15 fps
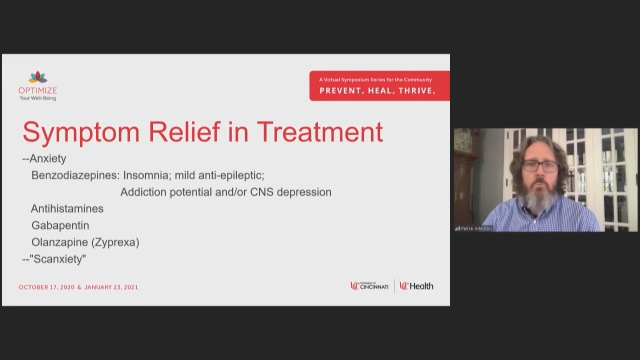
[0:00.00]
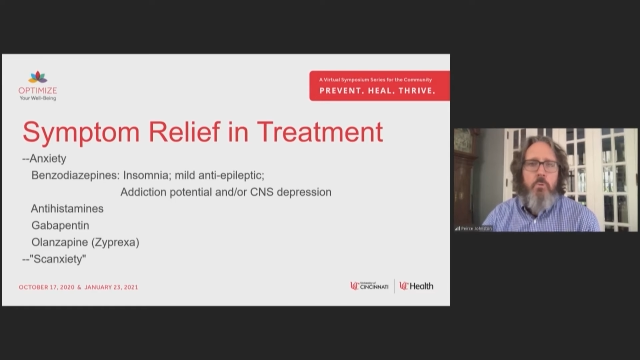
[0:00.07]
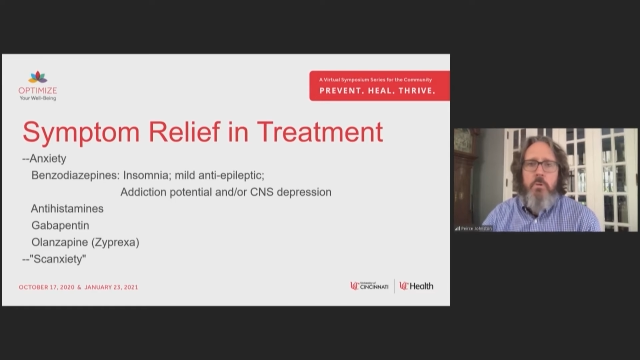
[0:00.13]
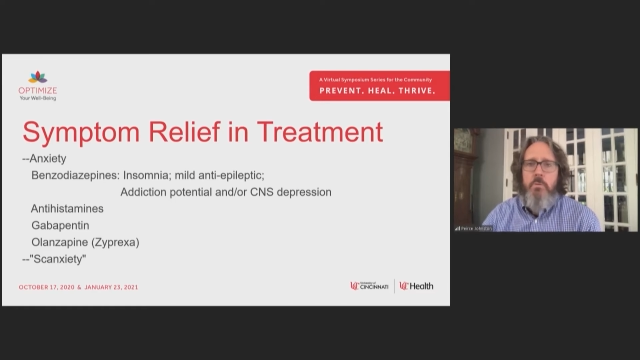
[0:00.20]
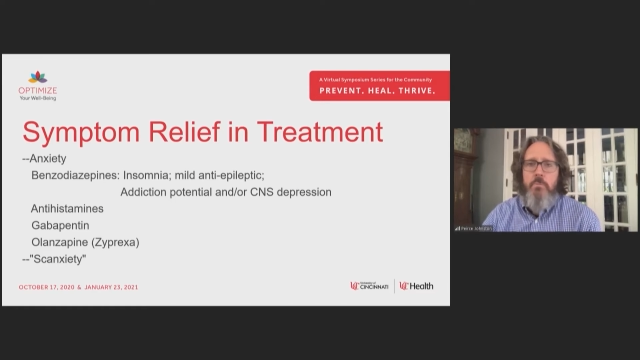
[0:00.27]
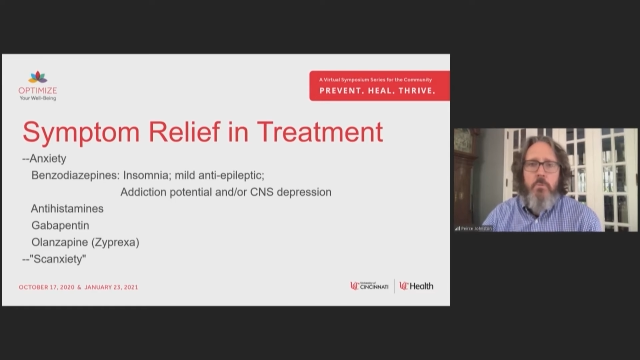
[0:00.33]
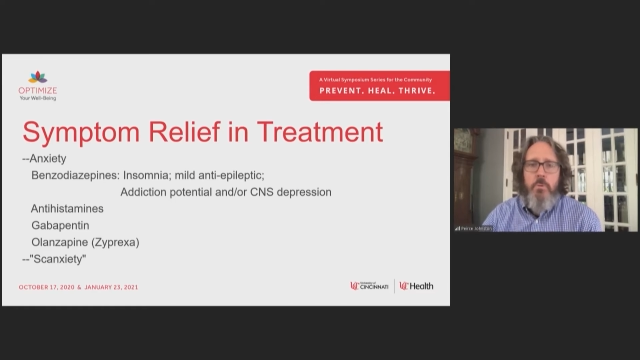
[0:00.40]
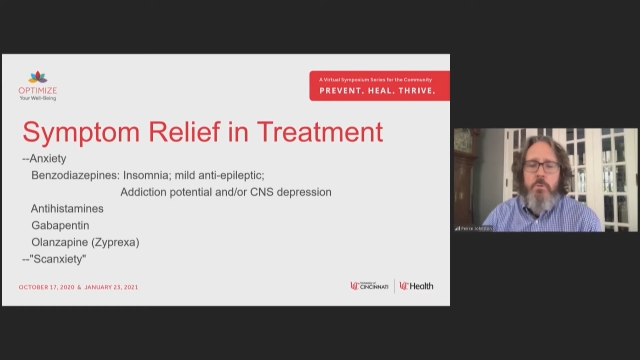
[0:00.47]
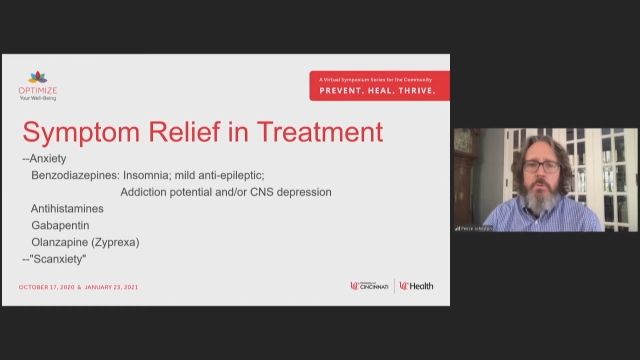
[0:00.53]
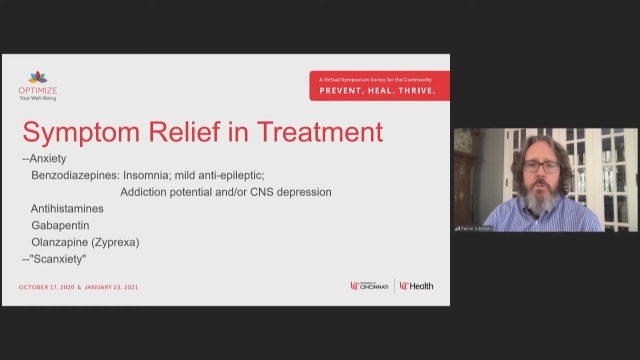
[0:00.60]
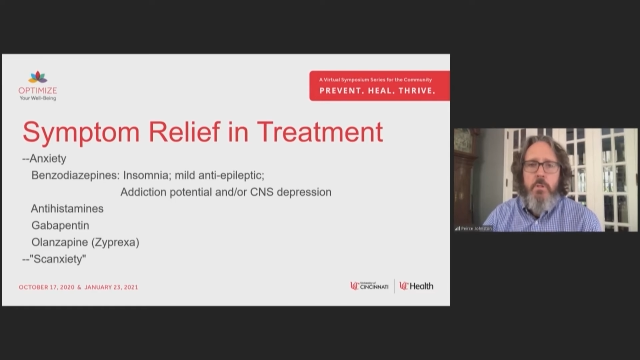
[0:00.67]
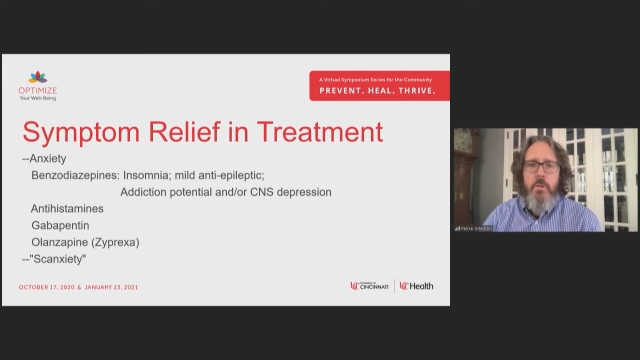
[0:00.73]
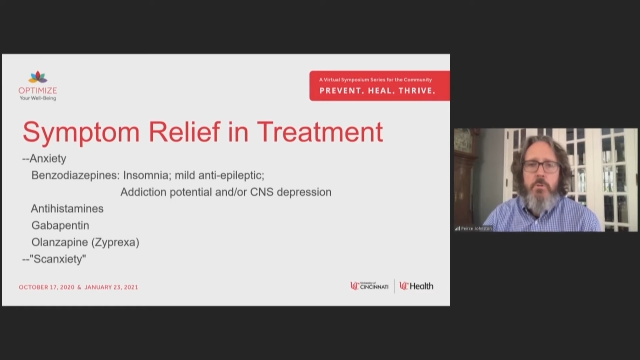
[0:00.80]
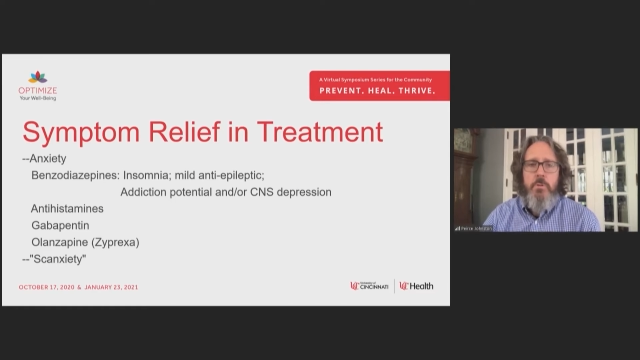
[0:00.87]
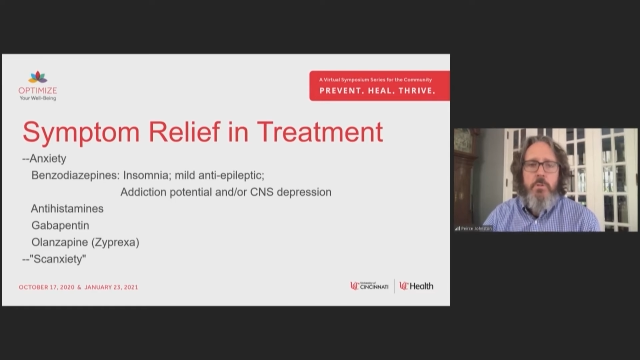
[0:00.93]
with full
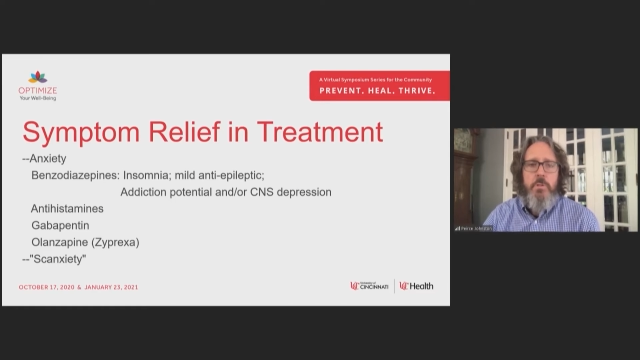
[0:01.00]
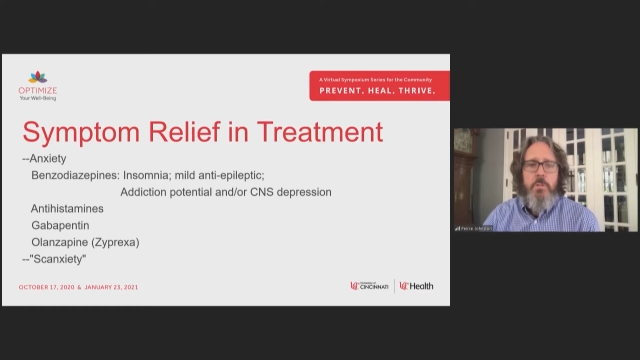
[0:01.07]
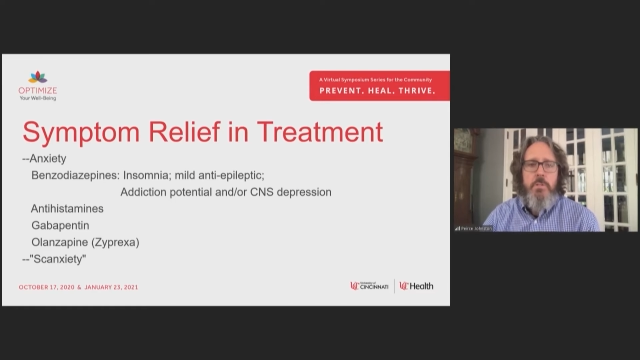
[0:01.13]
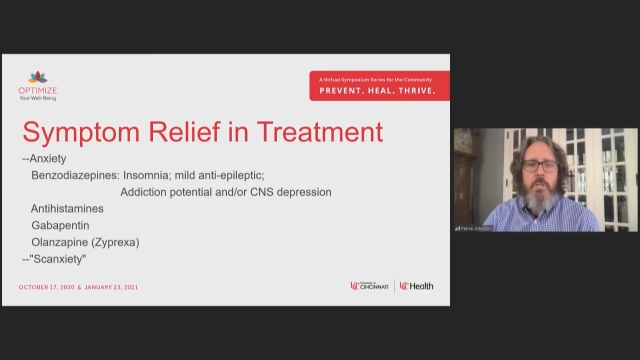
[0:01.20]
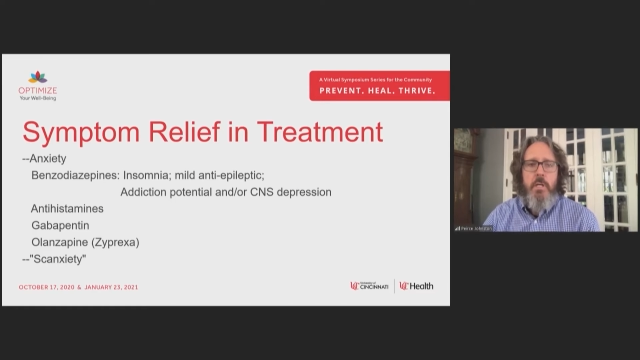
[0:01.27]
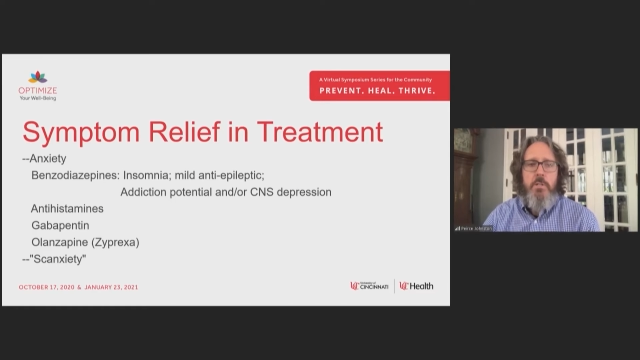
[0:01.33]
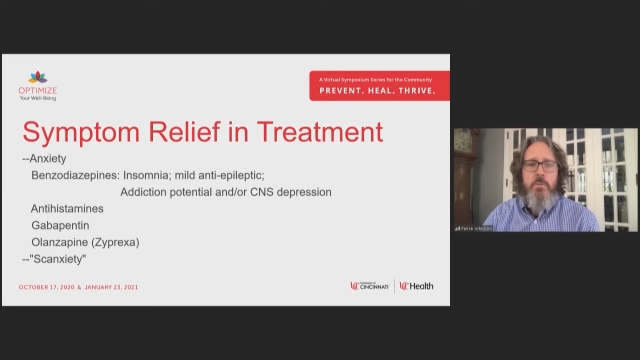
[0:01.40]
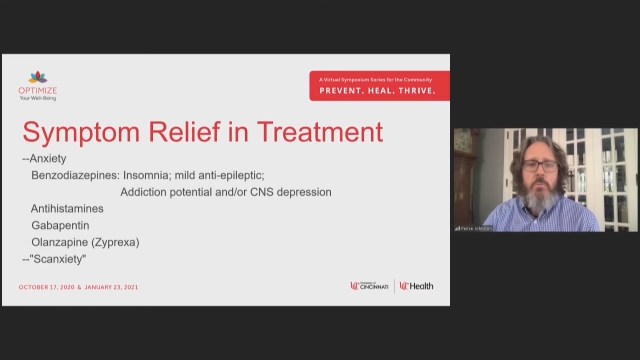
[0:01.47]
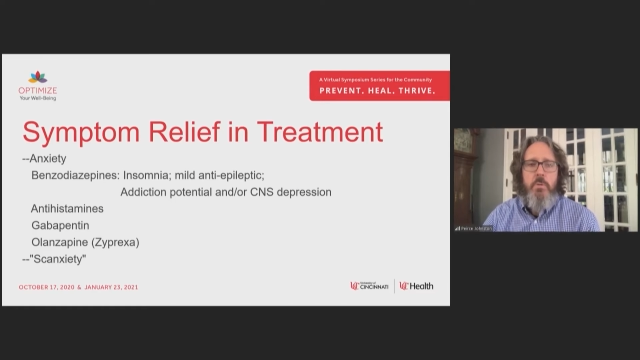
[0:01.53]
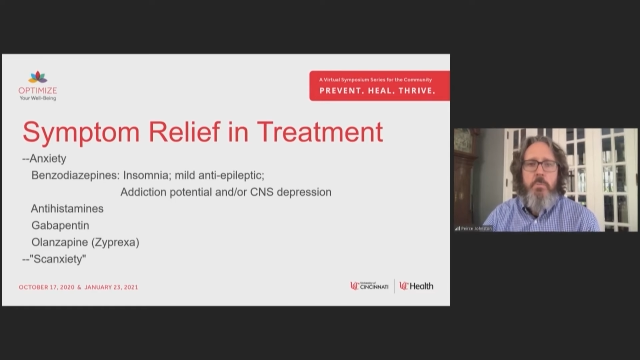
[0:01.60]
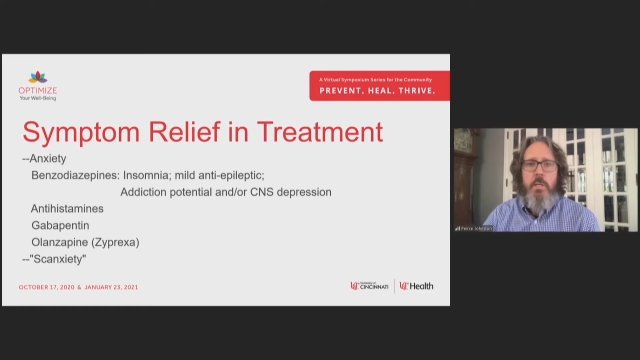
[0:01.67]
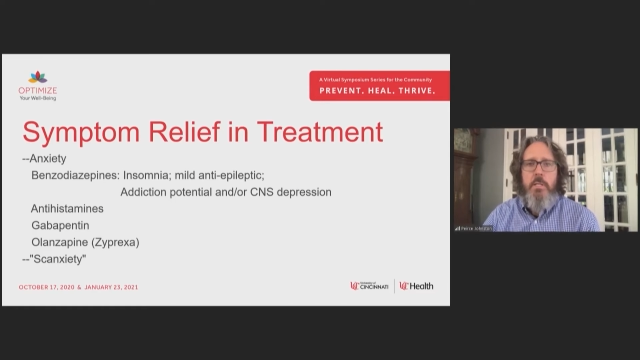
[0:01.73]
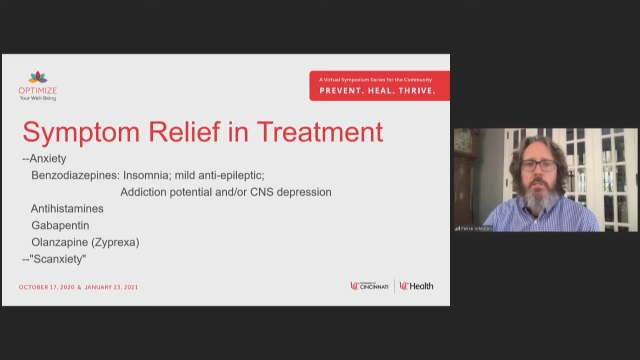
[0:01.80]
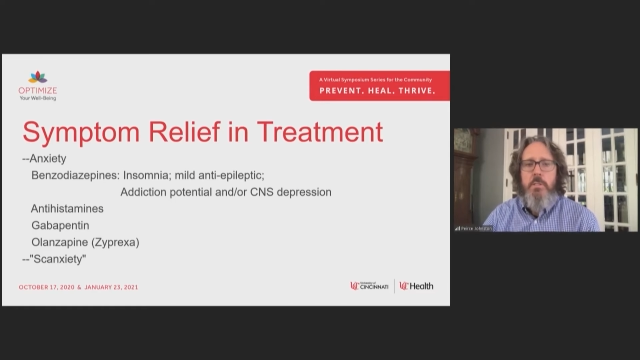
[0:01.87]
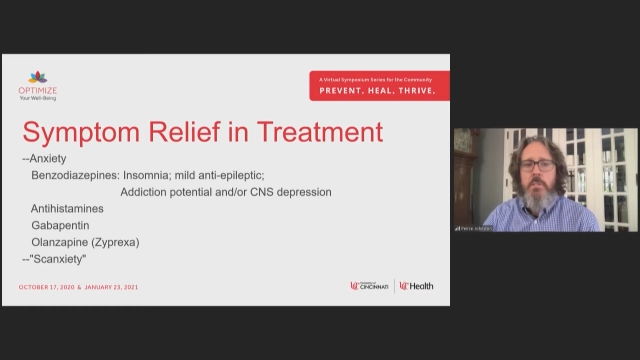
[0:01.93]
disclosure and discussion with
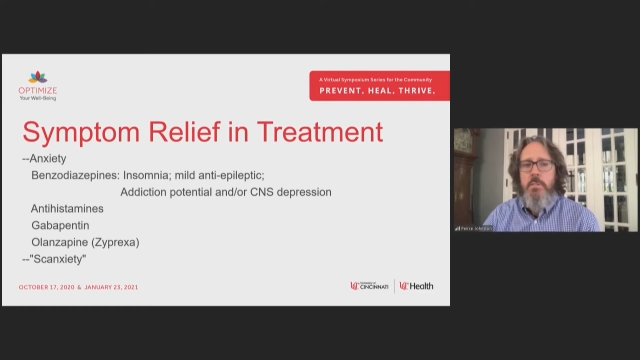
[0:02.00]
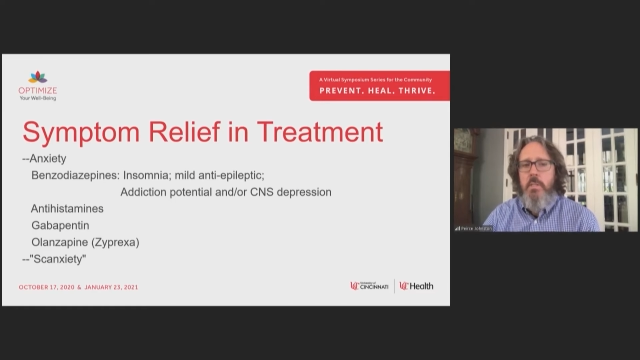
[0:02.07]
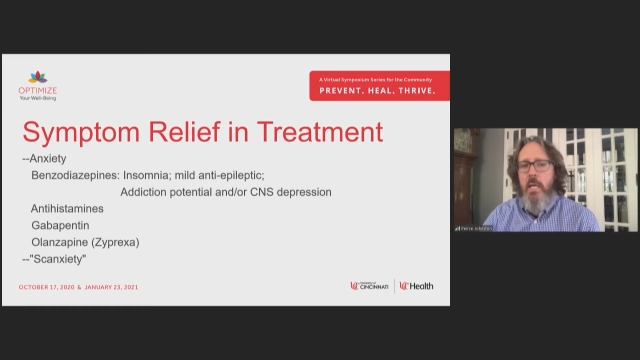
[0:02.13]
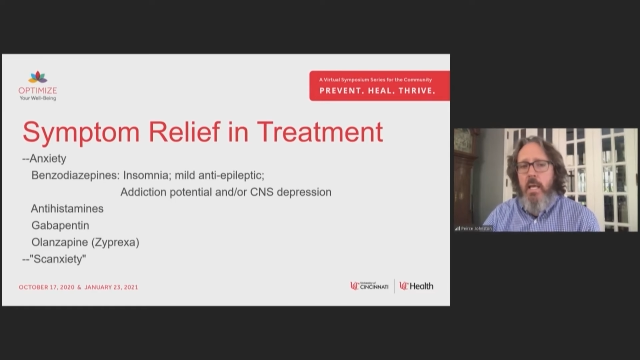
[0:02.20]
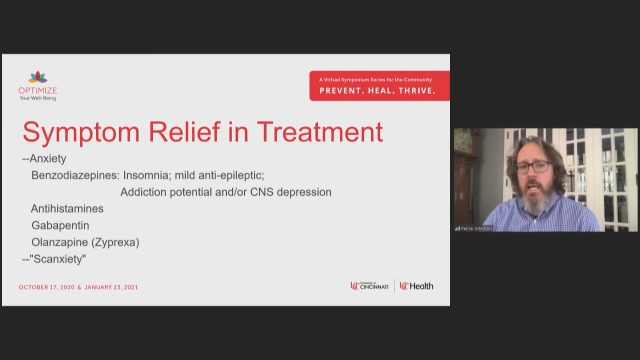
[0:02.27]
patients.